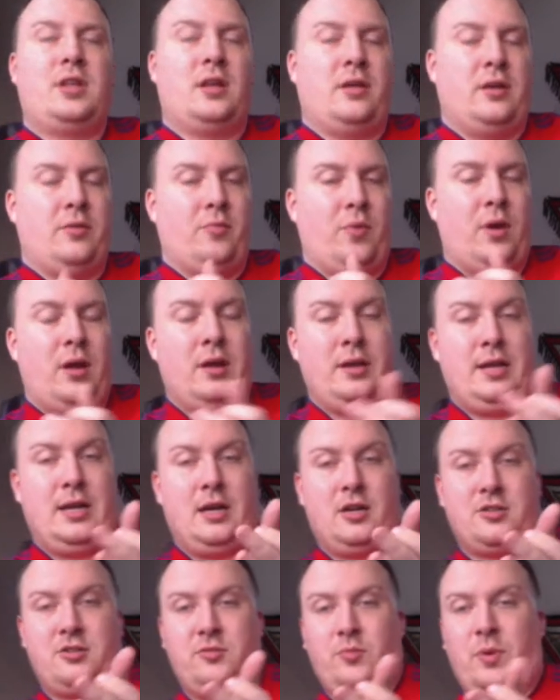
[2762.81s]
In the
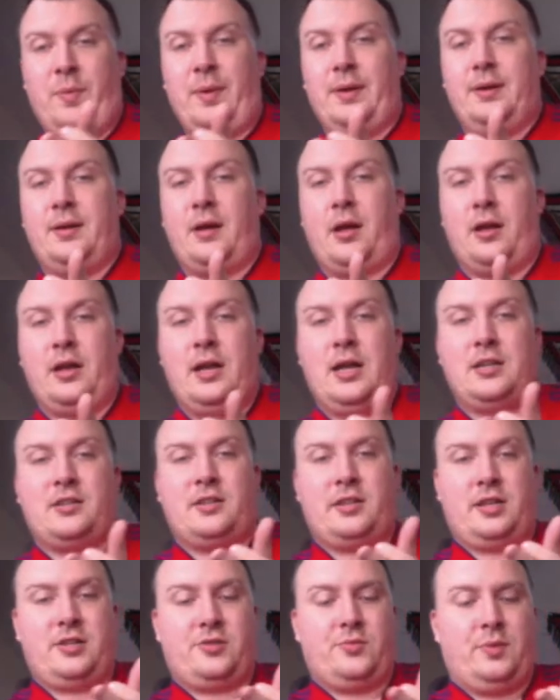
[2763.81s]
Arsenal women, we've got
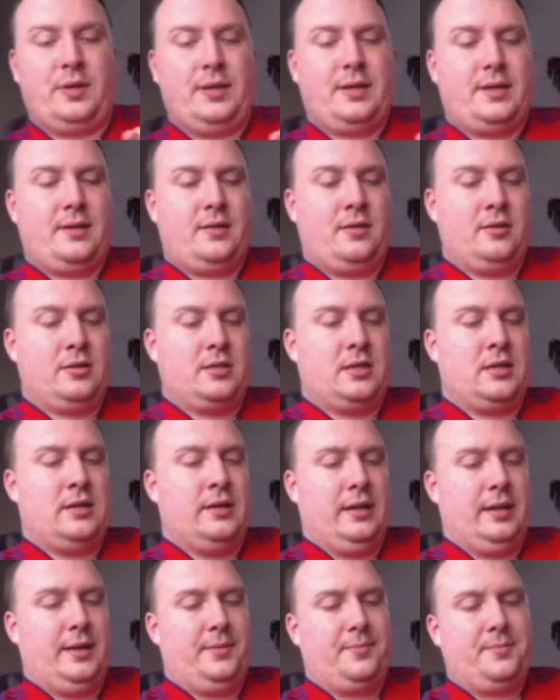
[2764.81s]
Leicester this week on
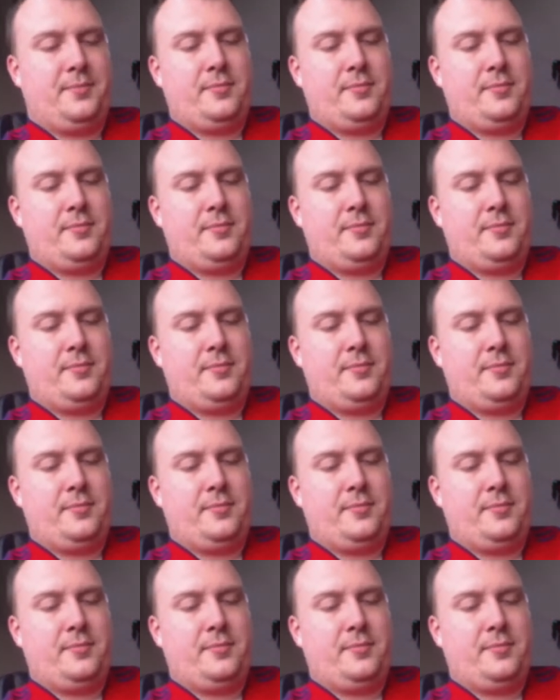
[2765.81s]
Sunday.